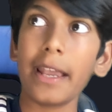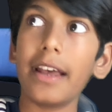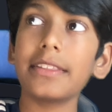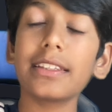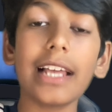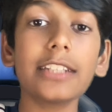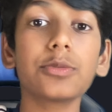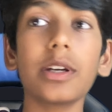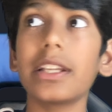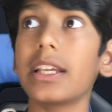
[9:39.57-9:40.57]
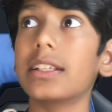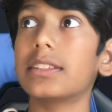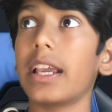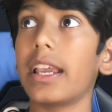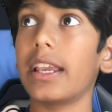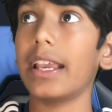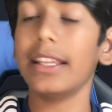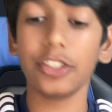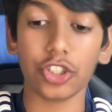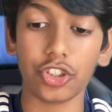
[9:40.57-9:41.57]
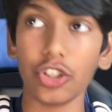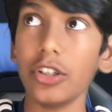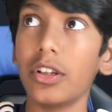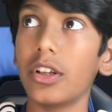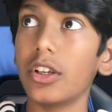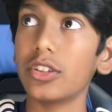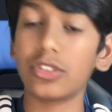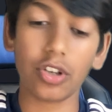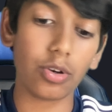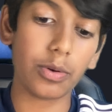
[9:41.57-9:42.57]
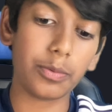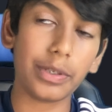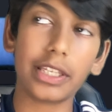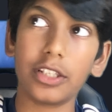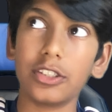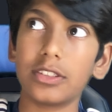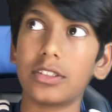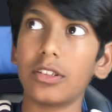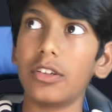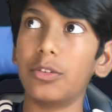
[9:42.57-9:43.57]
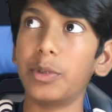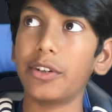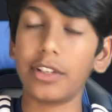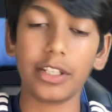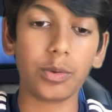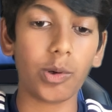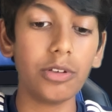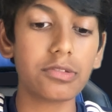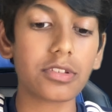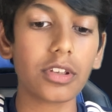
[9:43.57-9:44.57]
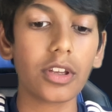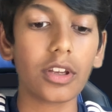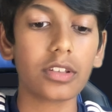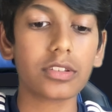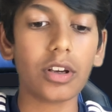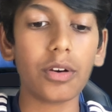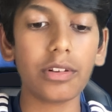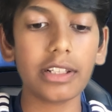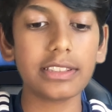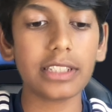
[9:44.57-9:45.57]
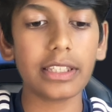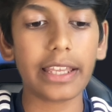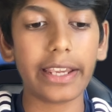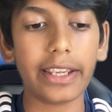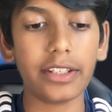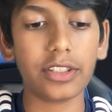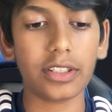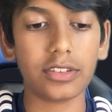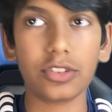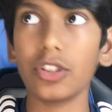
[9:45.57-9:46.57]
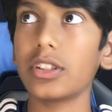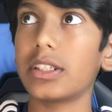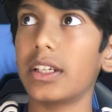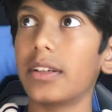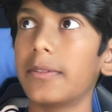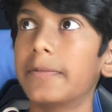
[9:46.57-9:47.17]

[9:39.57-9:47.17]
And then last one is a integer. So we can just, we don't need quotes. So let's say the age is 13.